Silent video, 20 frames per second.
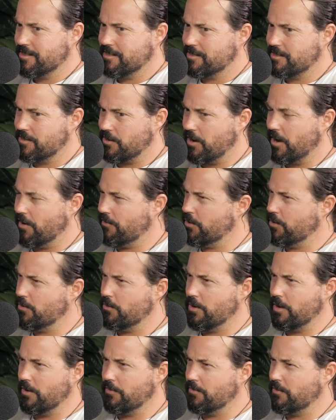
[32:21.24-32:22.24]
So have
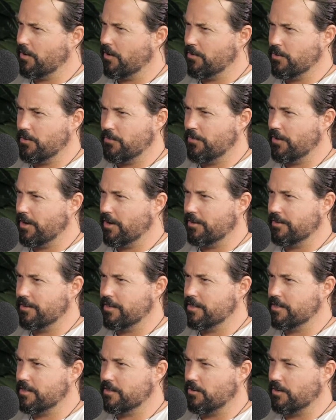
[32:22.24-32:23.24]
you found
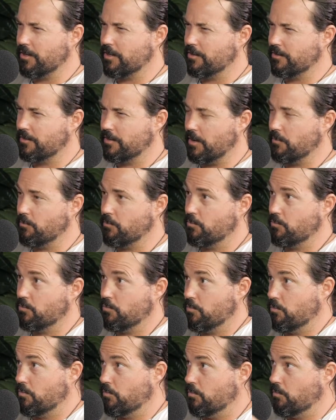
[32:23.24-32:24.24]
this, like that,
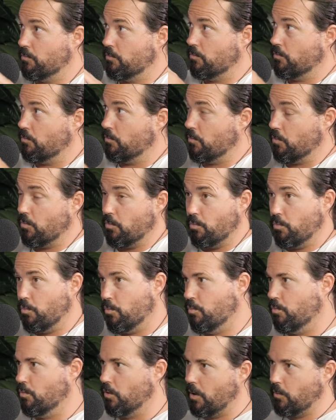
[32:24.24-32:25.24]

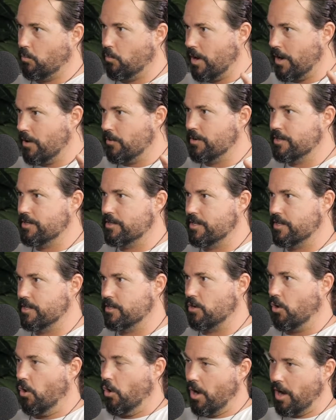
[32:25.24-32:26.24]
like where is
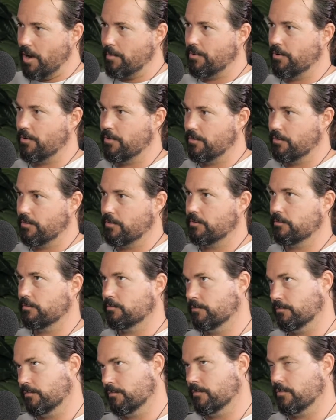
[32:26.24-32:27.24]
this hype?
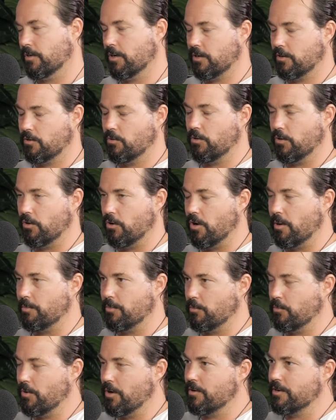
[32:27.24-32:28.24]
I call it hype,
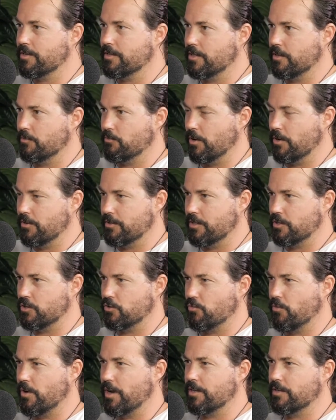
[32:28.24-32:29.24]
but where is this
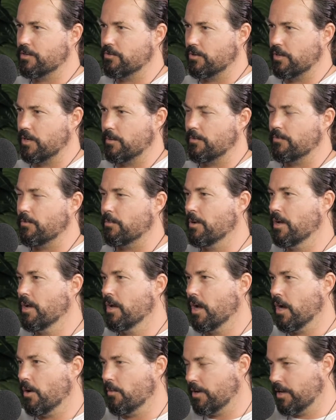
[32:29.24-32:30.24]
trend sort of coming from?
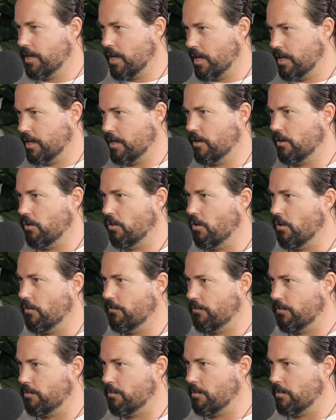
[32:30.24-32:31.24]
Are we getting it a
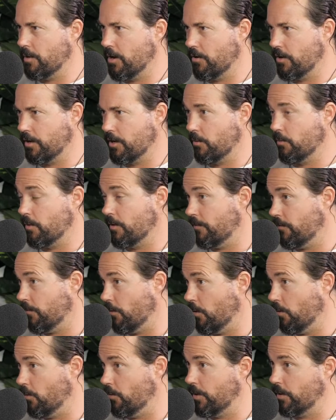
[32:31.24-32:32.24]
lot from America? Are we
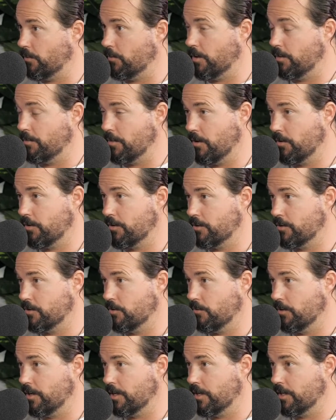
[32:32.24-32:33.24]
following what America's
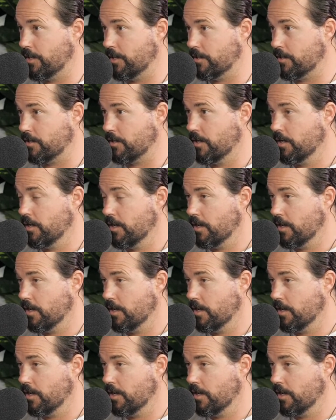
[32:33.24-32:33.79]
doing in this